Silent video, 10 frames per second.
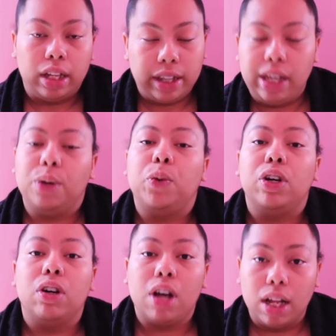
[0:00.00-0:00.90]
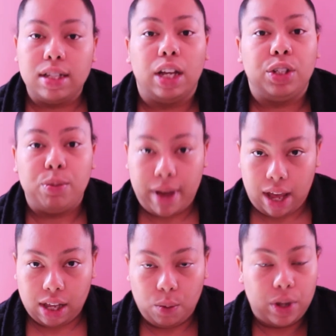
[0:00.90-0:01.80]
they will contact you
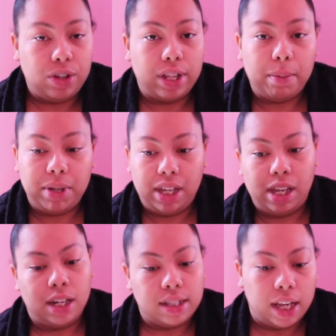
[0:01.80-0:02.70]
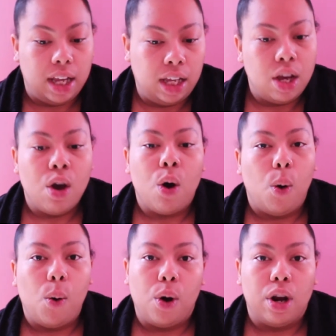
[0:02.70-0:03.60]
back, whether that be in a day
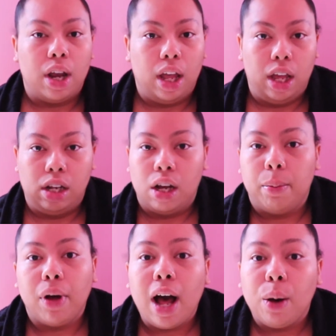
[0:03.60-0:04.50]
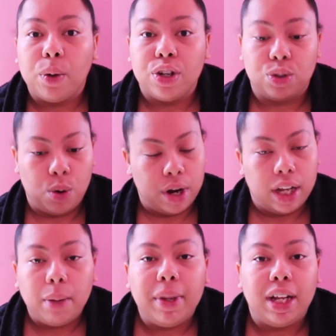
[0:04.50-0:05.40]
or in a couple hours or
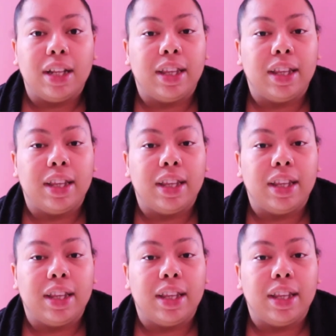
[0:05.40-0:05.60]
in a minute.